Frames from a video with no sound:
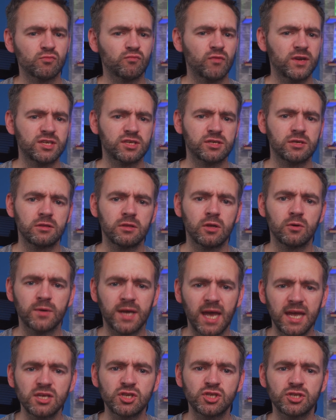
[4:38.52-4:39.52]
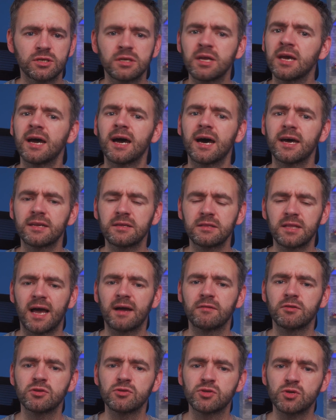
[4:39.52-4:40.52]
original location and
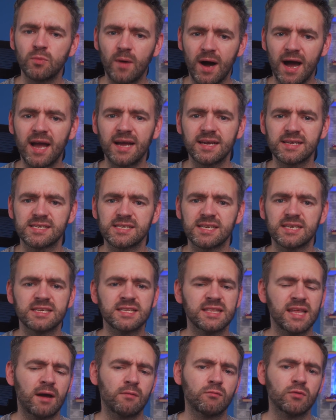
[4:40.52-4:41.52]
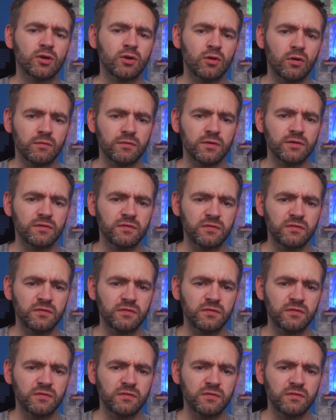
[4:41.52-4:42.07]
allow you to access that recovered